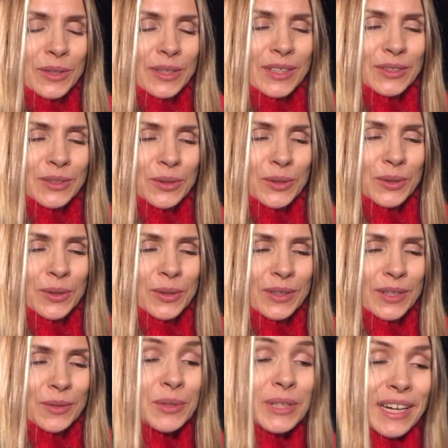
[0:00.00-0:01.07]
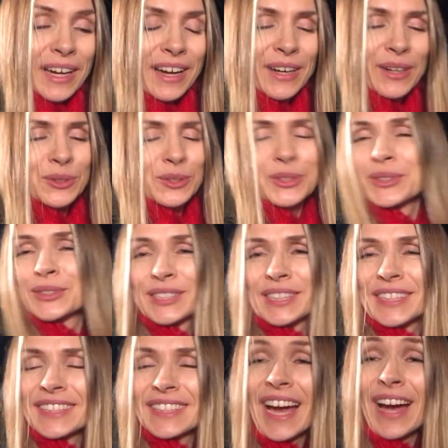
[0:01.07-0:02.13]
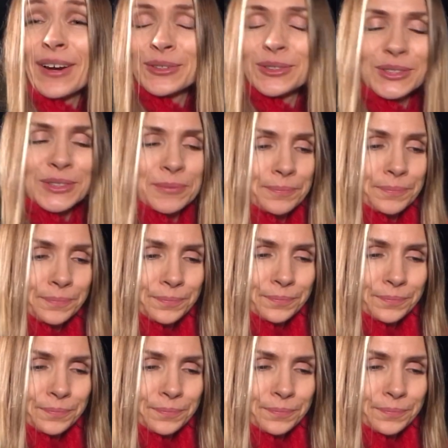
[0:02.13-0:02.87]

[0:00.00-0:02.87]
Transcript: in your career house, your 10th house